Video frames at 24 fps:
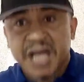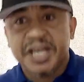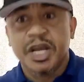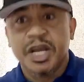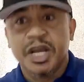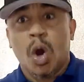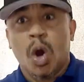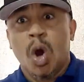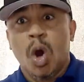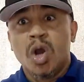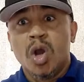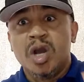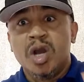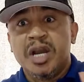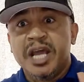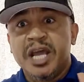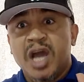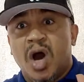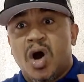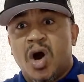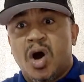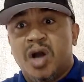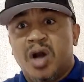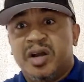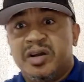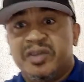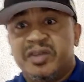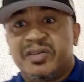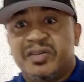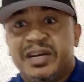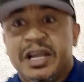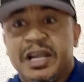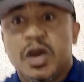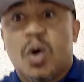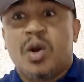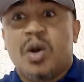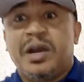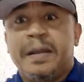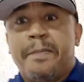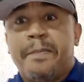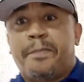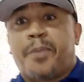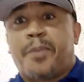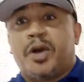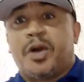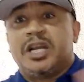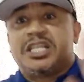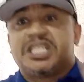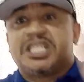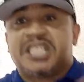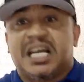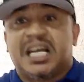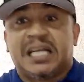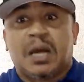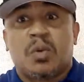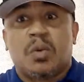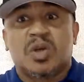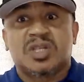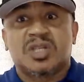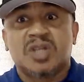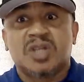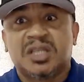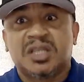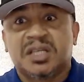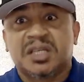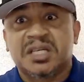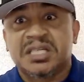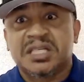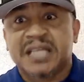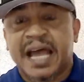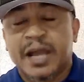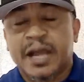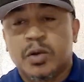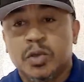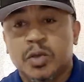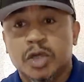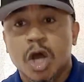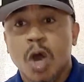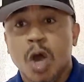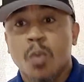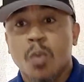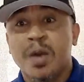the only politician that was not recycled.